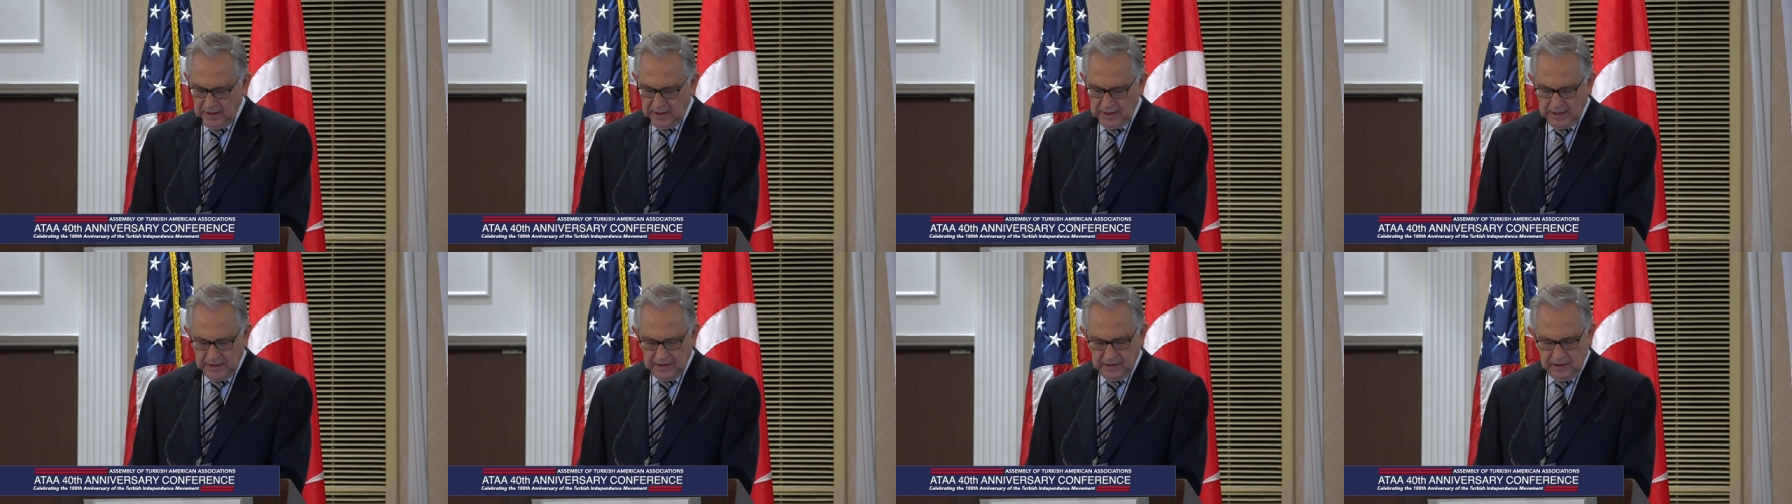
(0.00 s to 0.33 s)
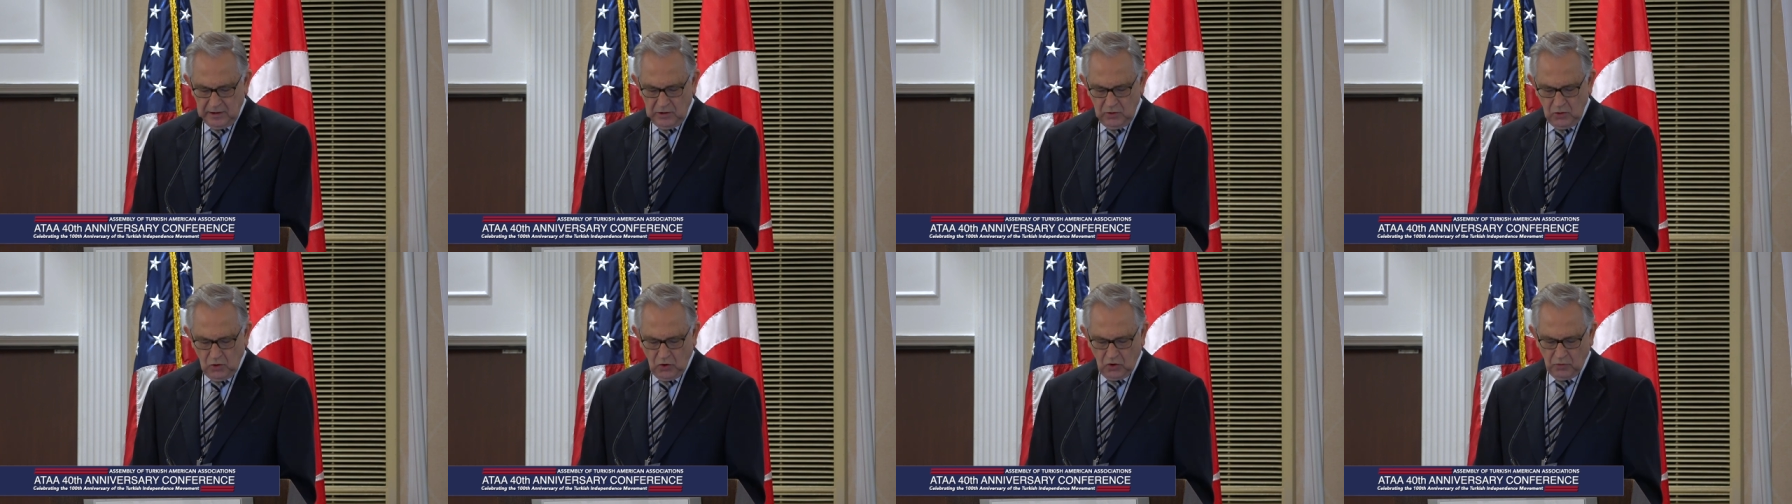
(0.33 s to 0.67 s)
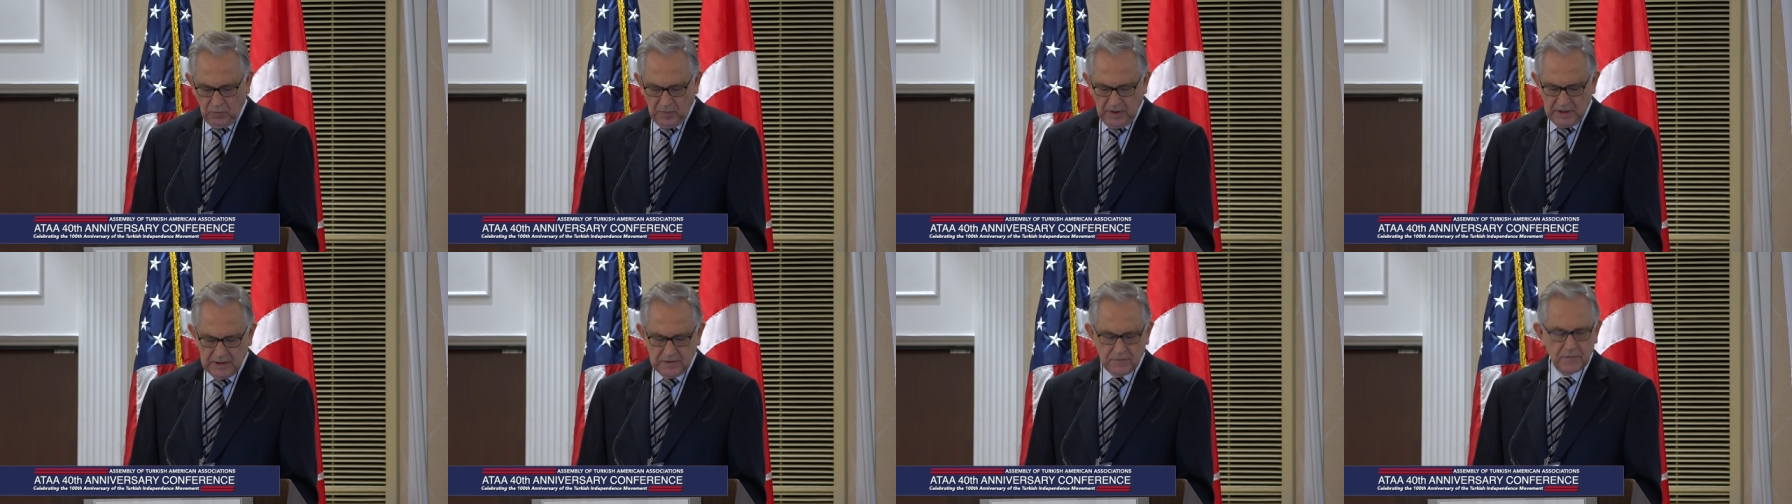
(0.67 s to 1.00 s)
and the New
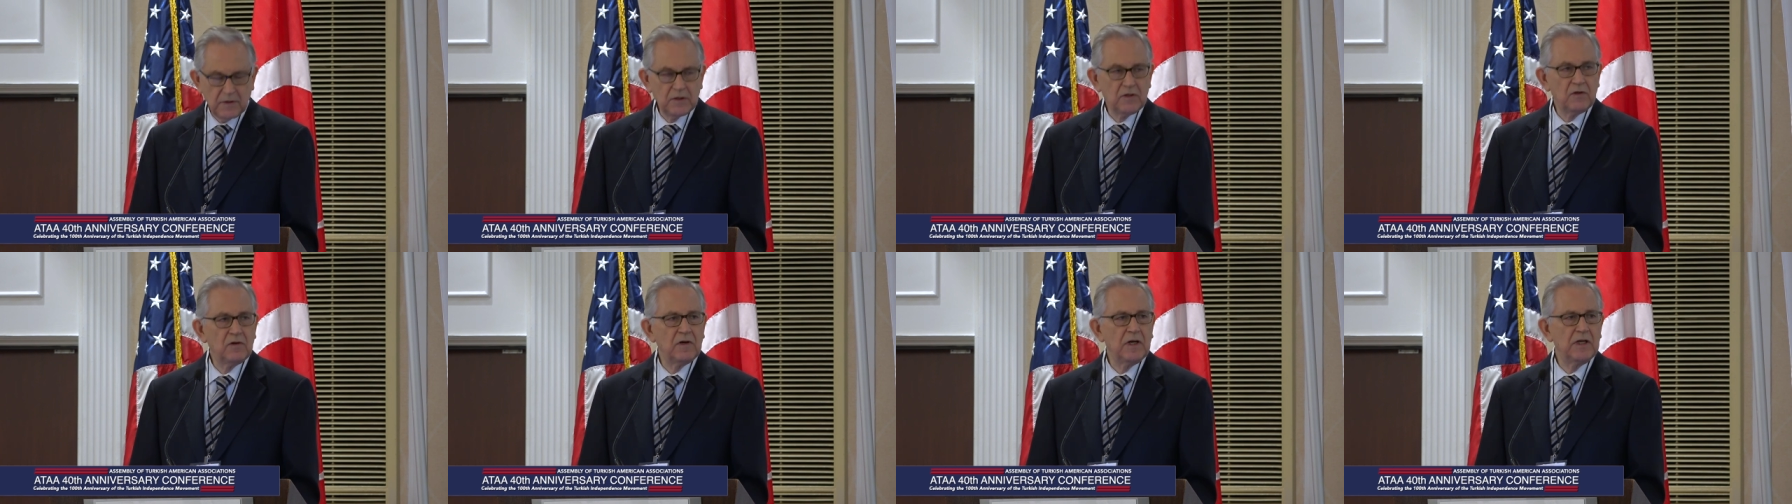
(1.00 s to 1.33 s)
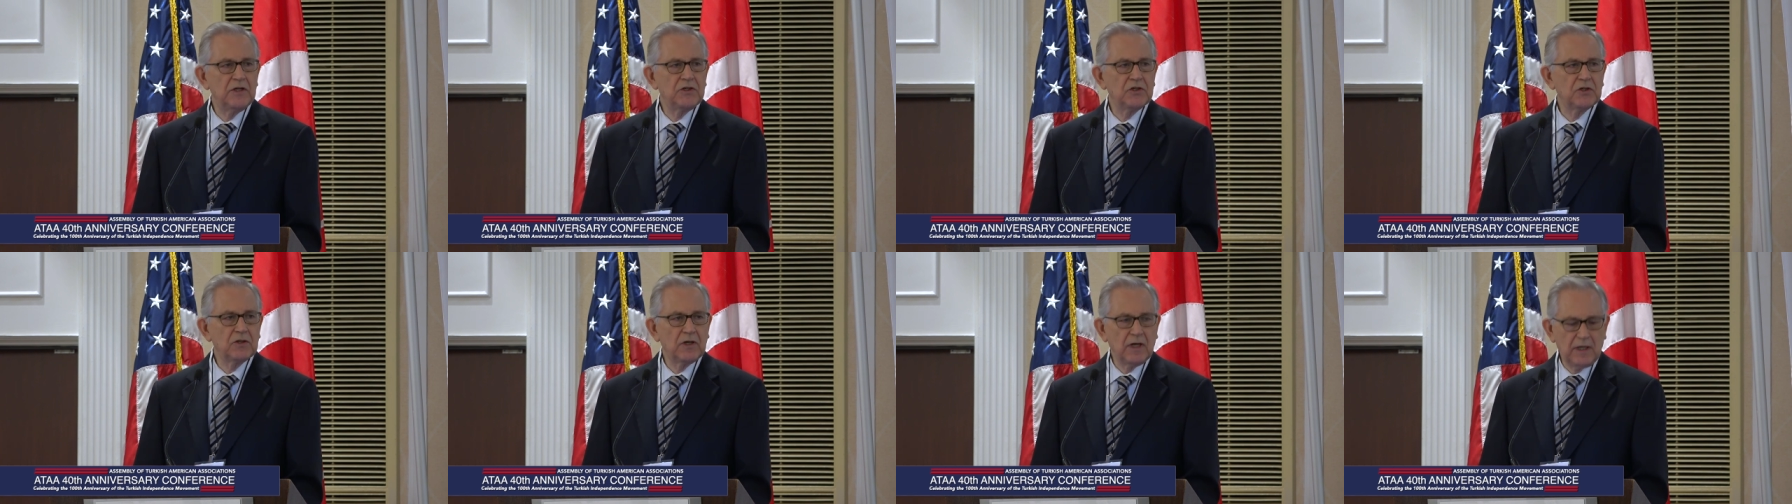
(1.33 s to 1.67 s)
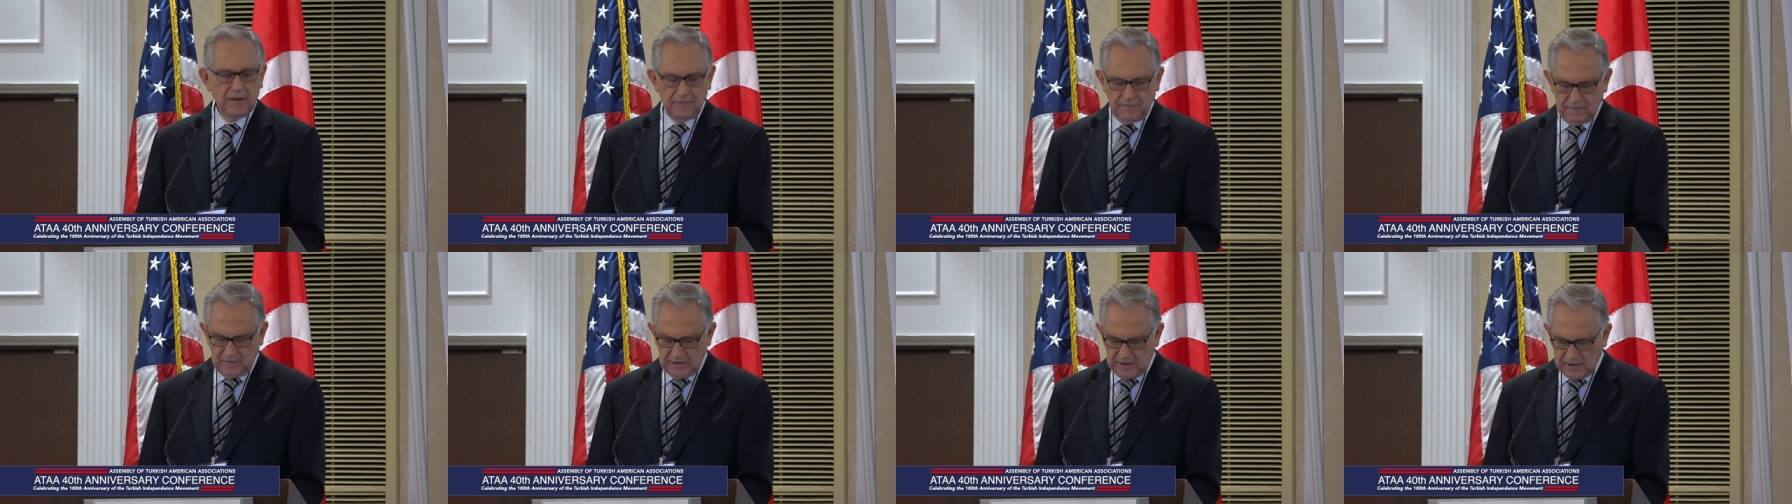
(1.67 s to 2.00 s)
York-based federation,
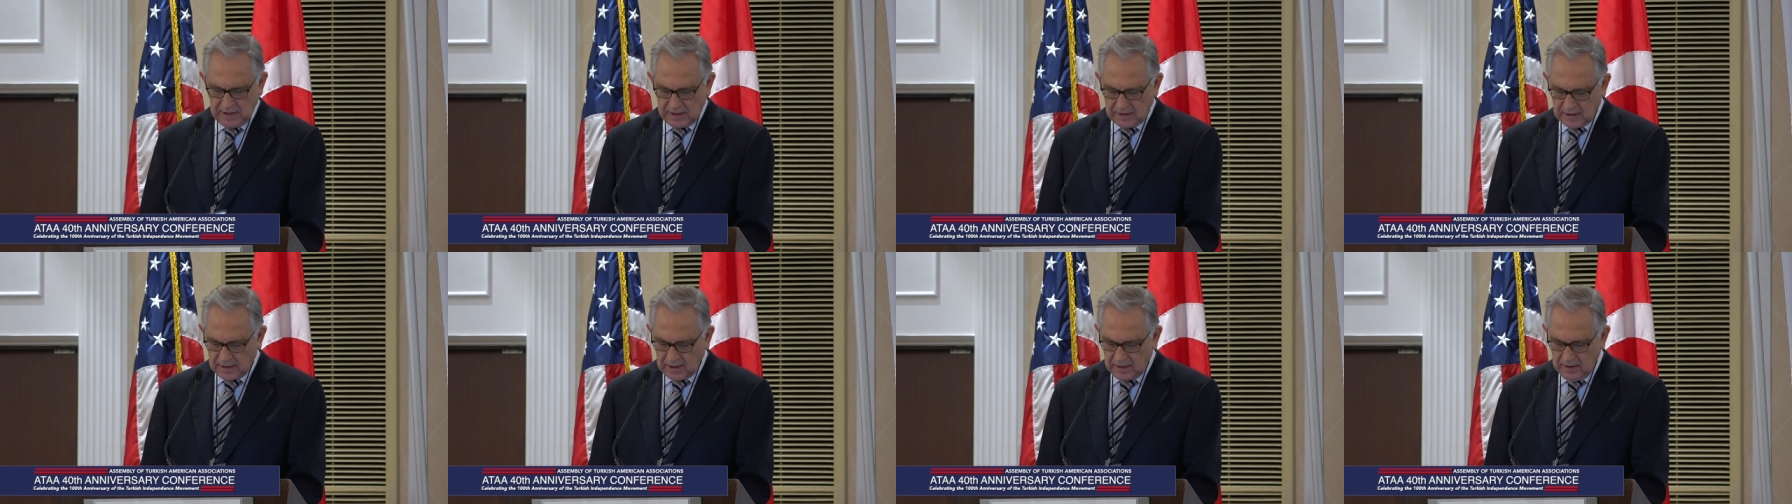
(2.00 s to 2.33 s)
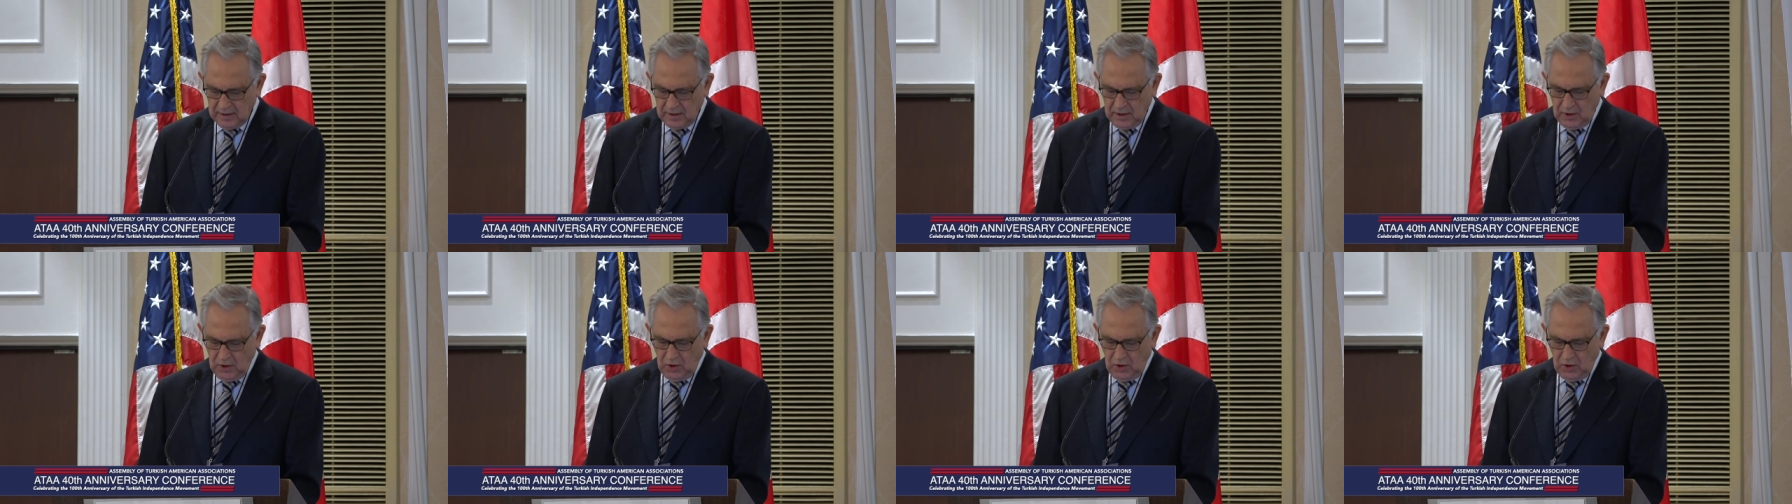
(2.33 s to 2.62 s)
FTAA,